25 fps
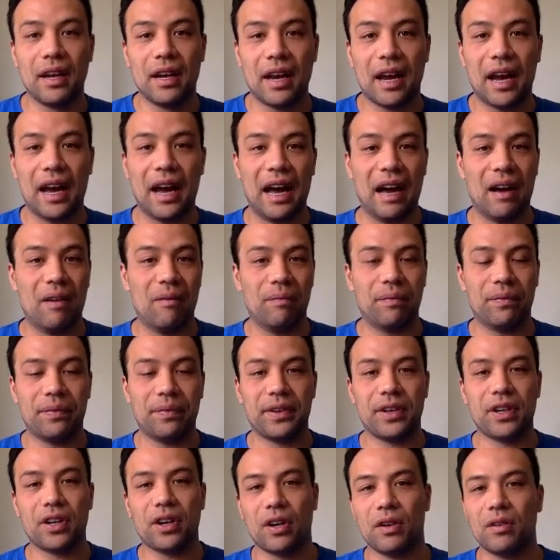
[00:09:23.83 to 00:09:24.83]

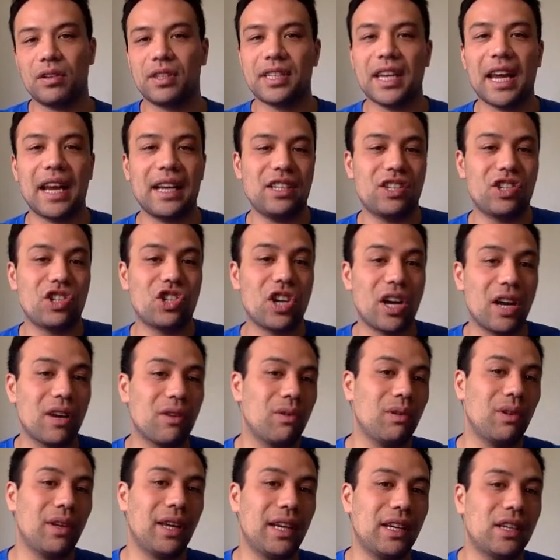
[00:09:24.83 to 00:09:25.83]
Saints
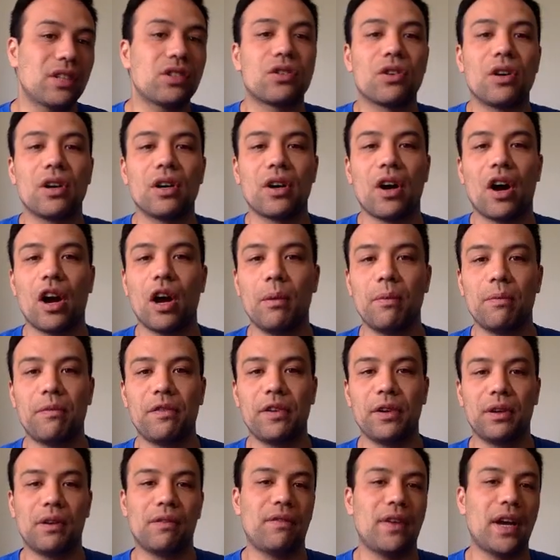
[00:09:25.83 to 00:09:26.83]
generally strong home
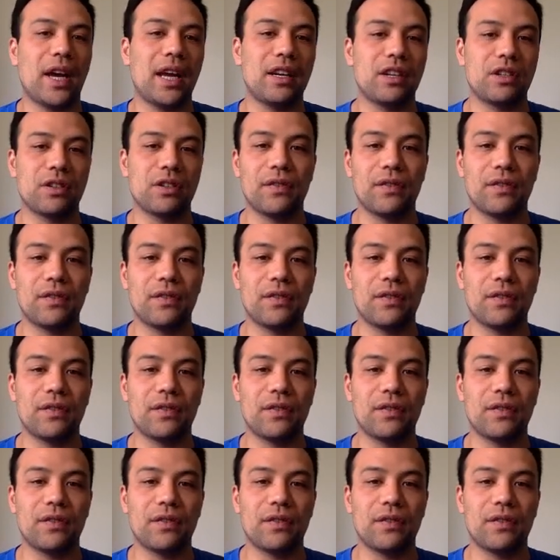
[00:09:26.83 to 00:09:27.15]
field advantage.